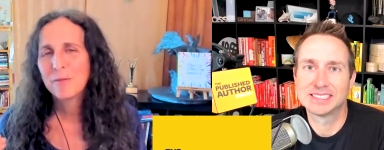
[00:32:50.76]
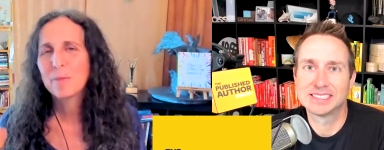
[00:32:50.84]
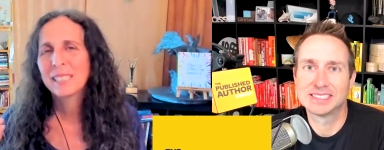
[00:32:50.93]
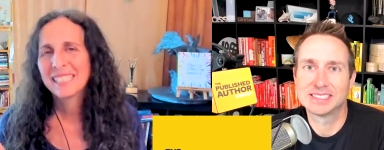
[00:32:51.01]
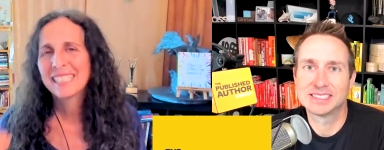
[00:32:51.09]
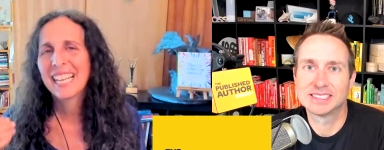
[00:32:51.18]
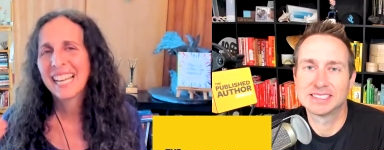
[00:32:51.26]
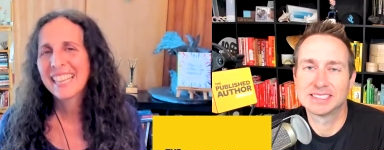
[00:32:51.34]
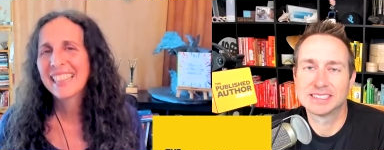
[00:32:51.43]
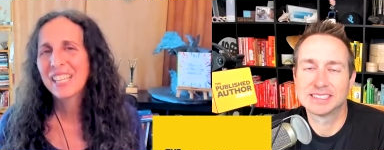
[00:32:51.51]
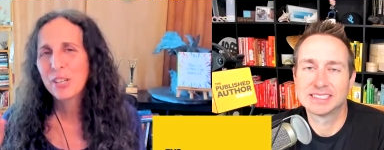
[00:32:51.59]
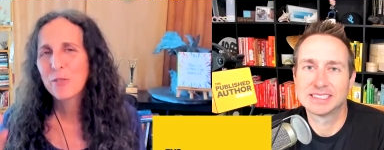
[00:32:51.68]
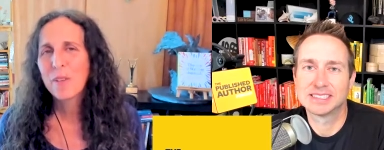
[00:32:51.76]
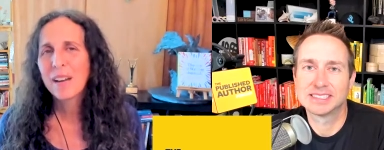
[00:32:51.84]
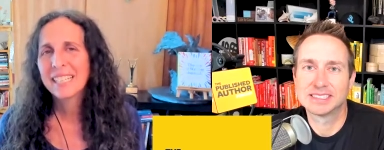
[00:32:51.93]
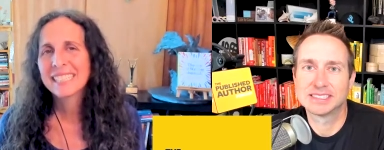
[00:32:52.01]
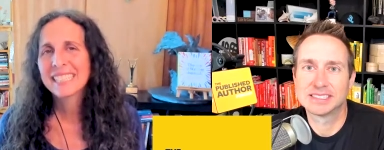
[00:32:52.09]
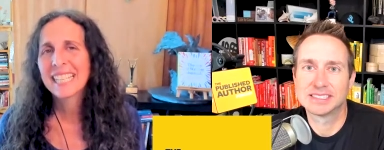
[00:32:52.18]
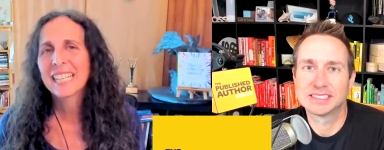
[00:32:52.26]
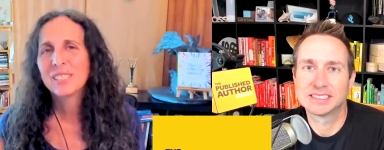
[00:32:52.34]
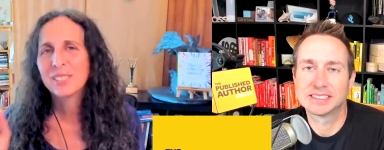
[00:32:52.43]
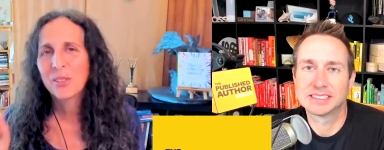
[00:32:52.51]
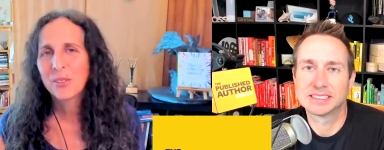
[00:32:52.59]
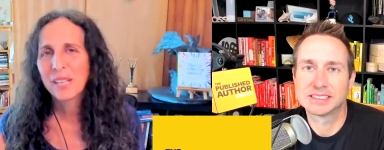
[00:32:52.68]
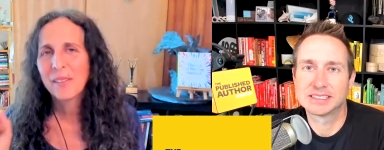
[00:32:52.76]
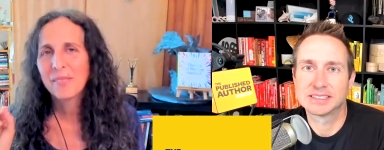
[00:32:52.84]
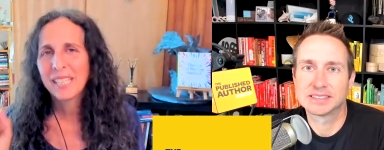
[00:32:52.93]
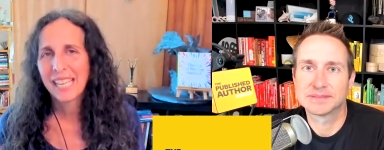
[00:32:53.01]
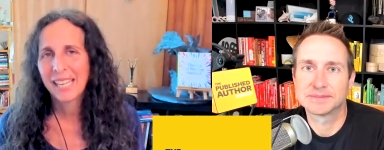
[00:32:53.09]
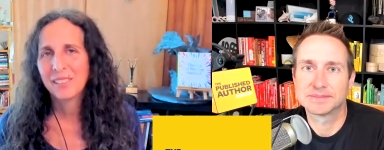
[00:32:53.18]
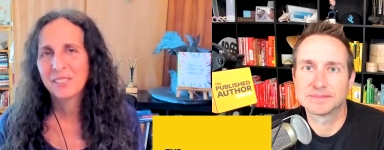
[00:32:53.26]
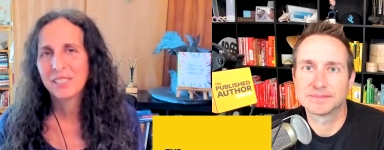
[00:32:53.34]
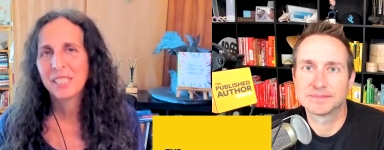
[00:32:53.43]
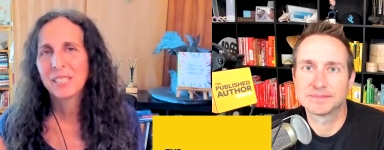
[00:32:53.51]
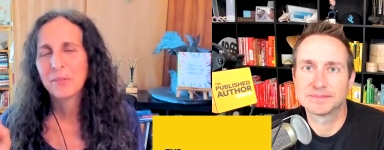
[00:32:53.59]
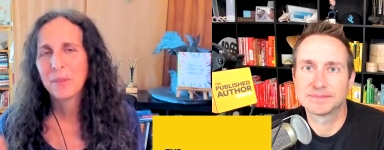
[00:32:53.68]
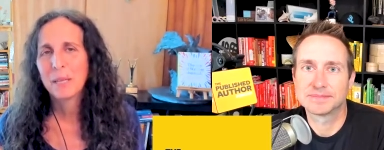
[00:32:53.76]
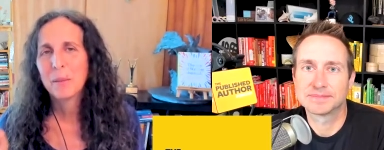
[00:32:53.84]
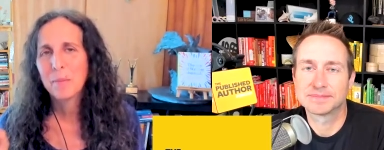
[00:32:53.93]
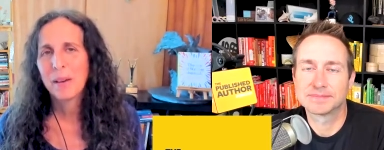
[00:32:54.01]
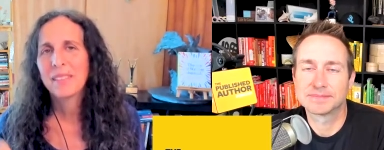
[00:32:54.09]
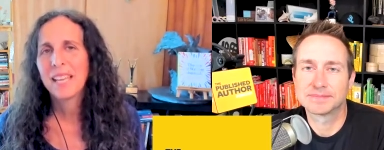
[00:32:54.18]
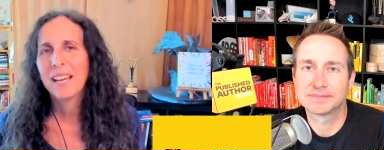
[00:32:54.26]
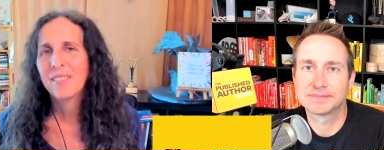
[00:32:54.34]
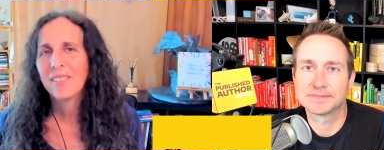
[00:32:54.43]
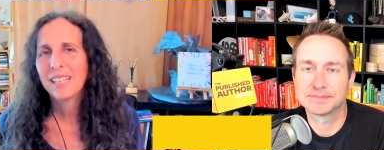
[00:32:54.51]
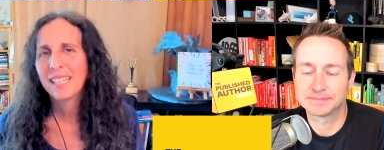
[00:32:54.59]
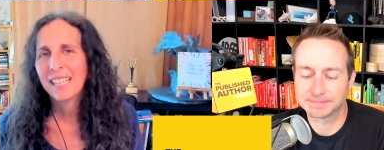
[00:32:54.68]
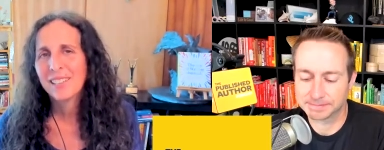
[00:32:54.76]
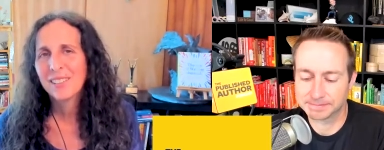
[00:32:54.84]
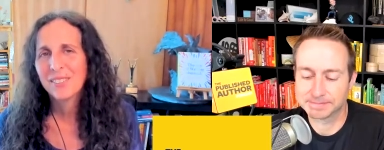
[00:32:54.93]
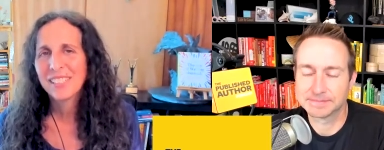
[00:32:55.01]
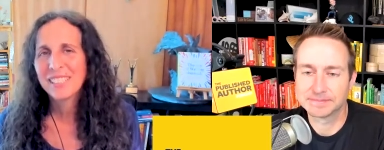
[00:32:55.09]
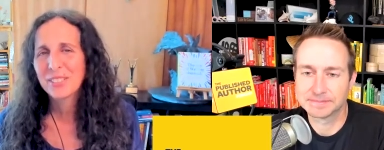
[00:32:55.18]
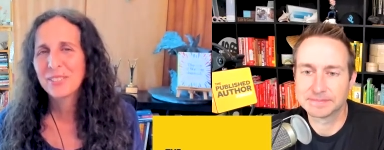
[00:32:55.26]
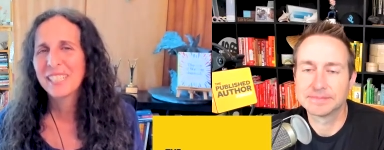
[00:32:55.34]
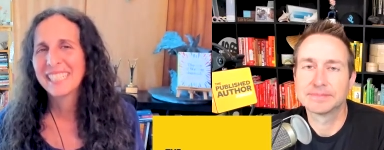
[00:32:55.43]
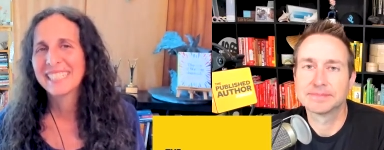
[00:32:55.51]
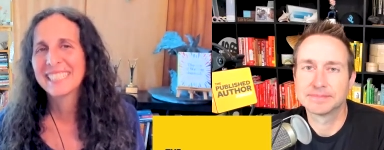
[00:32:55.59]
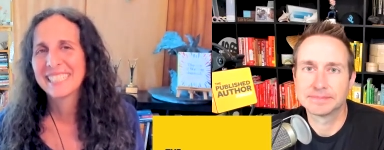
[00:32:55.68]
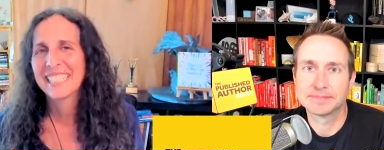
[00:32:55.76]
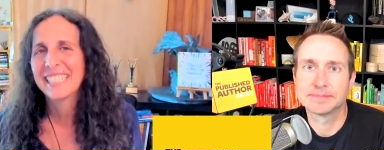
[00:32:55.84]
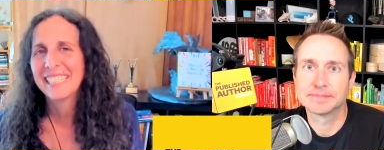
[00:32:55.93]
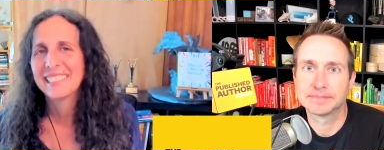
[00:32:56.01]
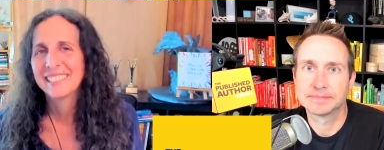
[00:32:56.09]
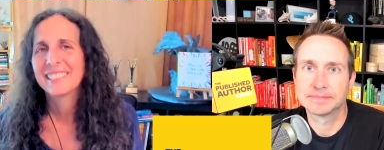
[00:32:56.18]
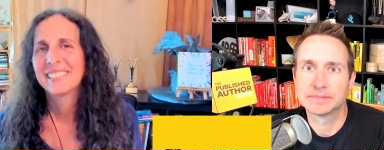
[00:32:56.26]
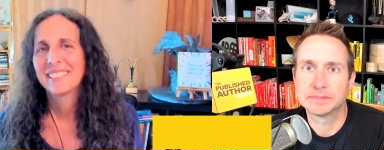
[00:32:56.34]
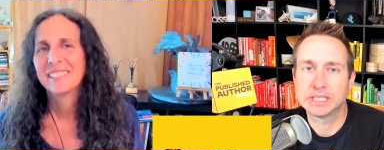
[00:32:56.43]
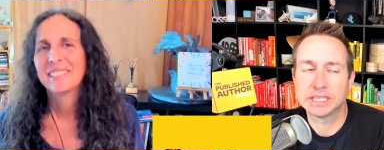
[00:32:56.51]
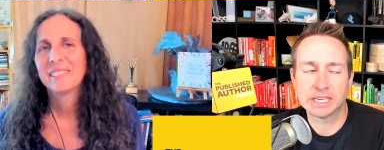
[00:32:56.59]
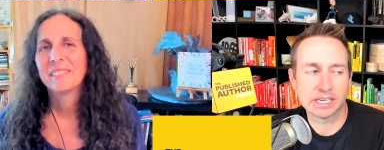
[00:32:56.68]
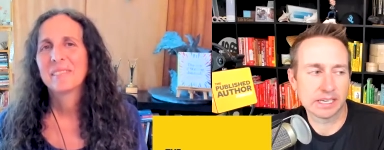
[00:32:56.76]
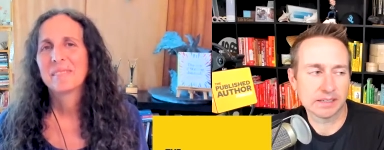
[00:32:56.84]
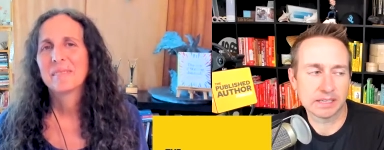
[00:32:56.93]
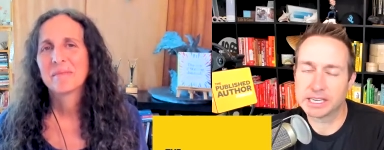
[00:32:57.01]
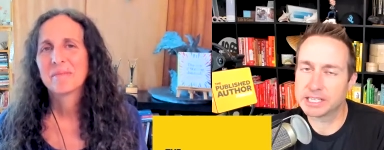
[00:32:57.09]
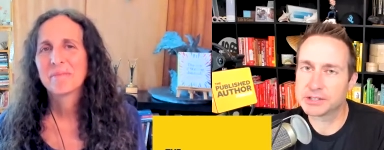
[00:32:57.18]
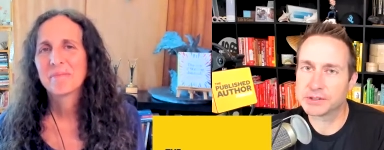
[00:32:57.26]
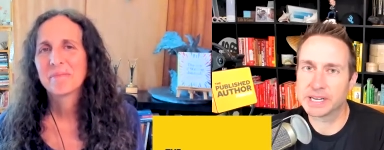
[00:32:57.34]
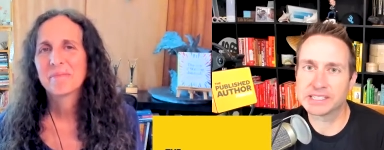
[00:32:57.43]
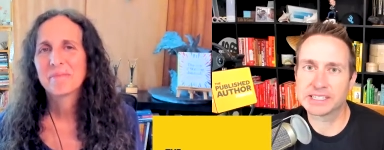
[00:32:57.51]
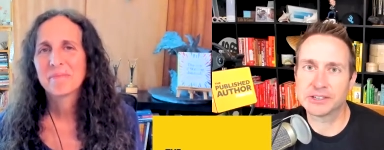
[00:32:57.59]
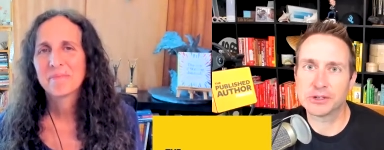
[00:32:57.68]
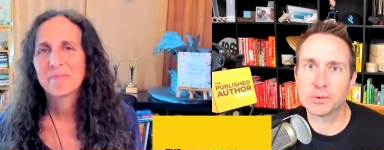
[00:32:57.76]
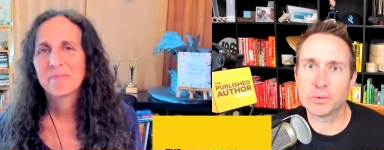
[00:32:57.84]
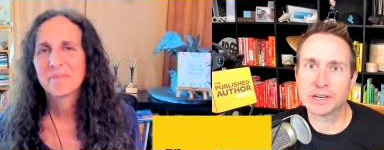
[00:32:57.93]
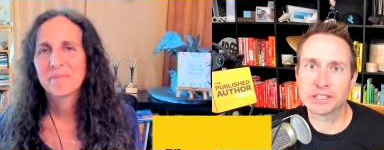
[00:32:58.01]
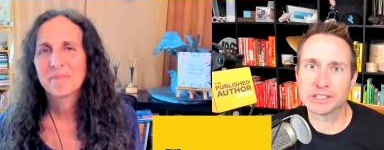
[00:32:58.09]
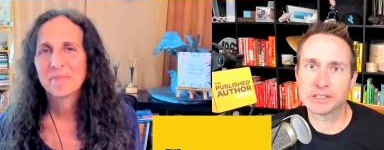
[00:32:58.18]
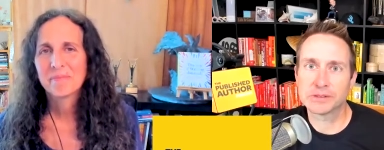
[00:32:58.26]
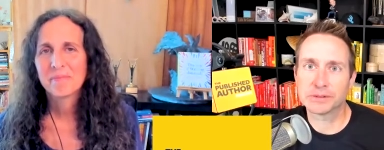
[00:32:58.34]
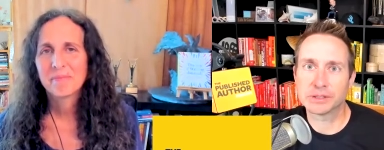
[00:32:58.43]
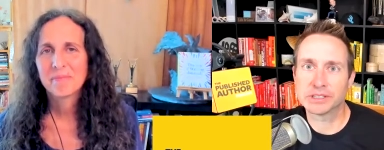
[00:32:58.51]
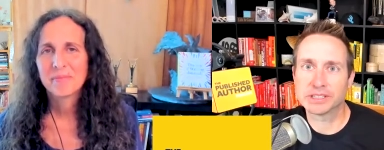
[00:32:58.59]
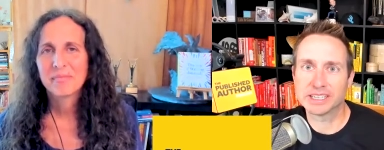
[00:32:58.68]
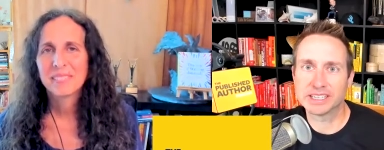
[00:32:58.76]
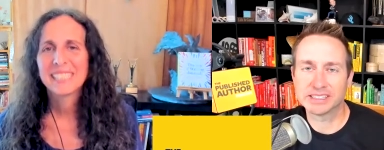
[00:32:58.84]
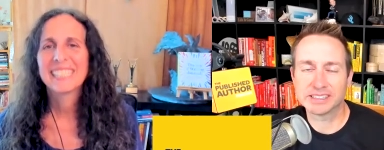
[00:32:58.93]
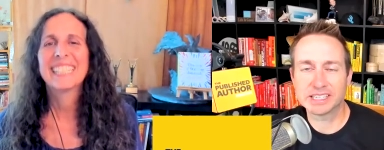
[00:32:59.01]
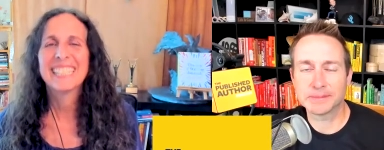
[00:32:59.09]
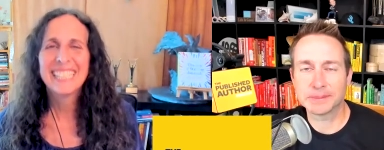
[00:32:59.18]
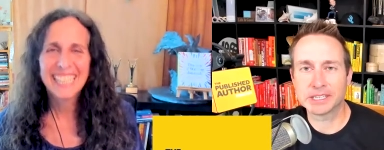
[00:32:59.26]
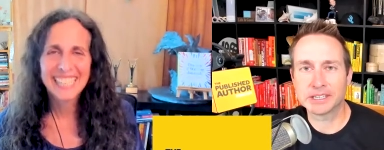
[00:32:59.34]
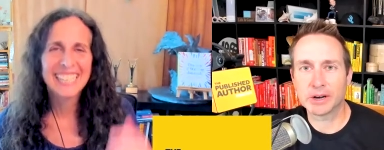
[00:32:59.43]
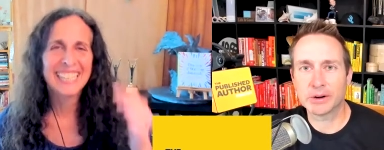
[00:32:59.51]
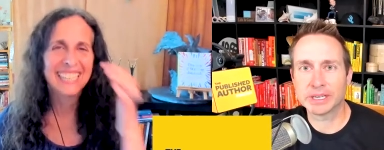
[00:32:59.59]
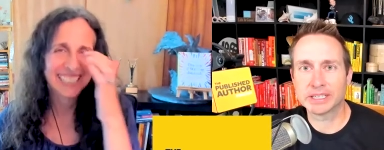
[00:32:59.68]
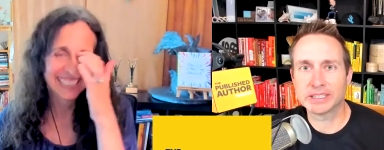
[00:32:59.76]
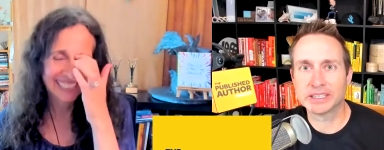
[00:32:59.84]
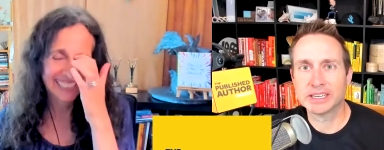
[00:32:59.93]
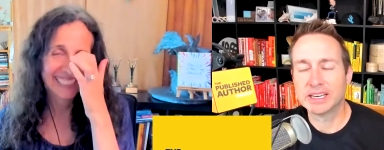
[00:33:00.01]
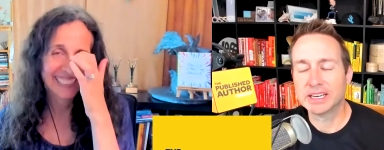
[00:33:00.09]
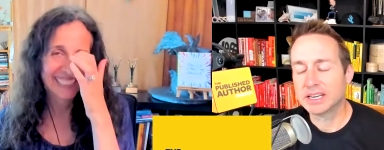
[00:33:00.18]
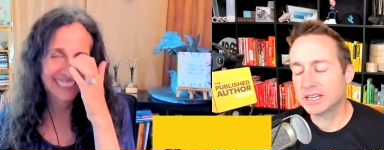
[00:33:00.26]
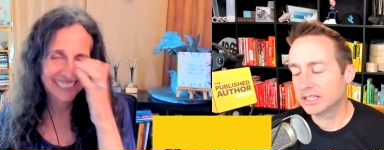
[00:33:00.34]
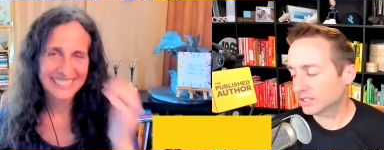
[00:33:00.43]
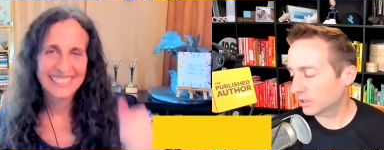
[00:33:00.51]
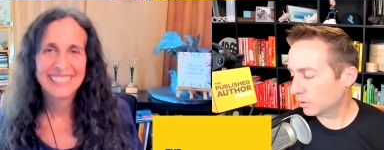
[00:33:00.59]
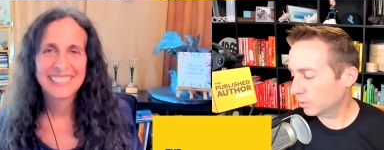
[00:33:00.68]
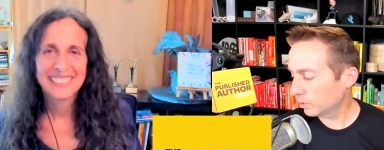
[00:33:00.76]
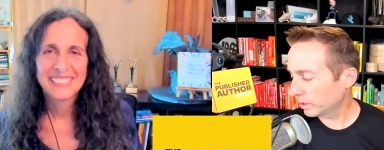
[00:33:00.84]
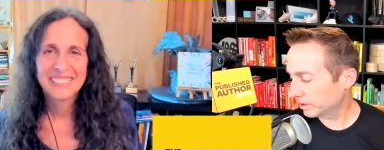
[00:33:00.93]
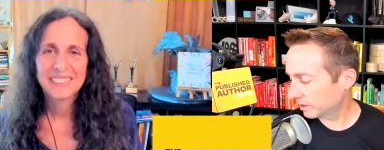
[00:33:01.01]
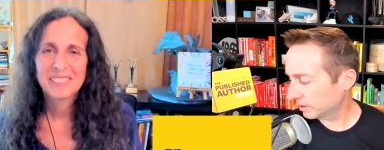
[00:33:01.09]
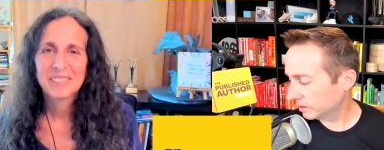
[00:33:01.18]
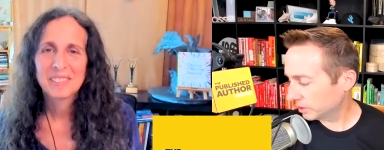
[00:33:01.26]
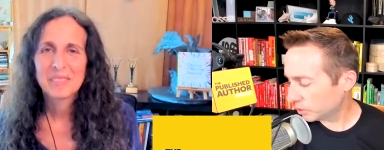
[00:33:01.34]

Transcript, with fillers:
Speaker 1: but it's i think you're right it's like i don't have the energy to write about that right now that's a great insight
Speaker 2: yeah a night's rest can do wonders for uh, keeping yeah. it going so with the